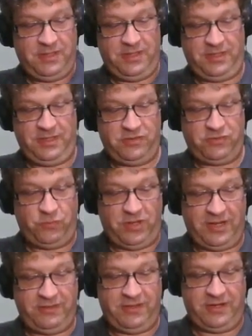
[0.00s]
And here's
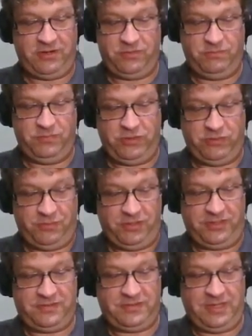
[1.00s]
why they are
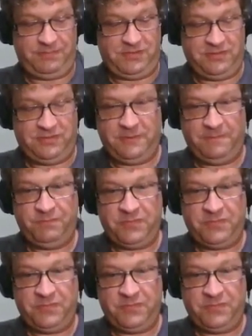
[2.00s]
notable exceptions.